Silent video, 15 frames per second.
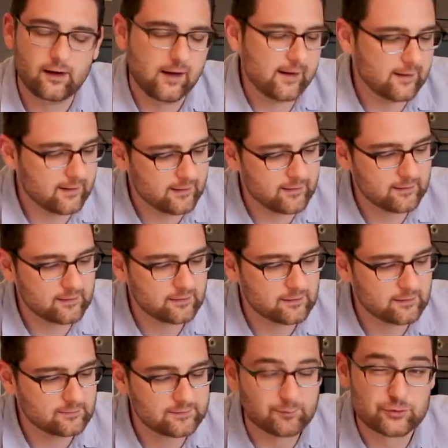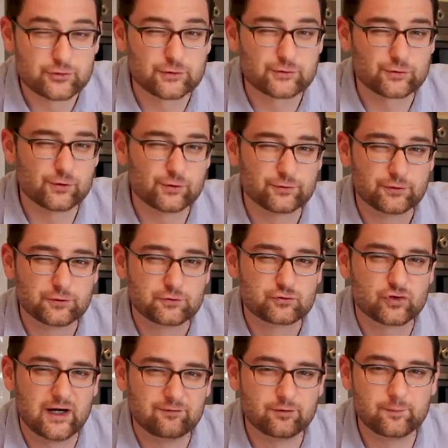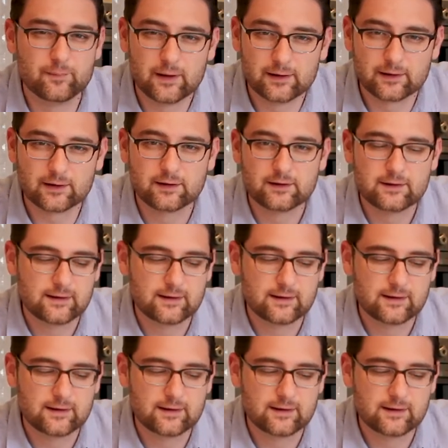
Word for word: uh, temperature-controlled travel mug.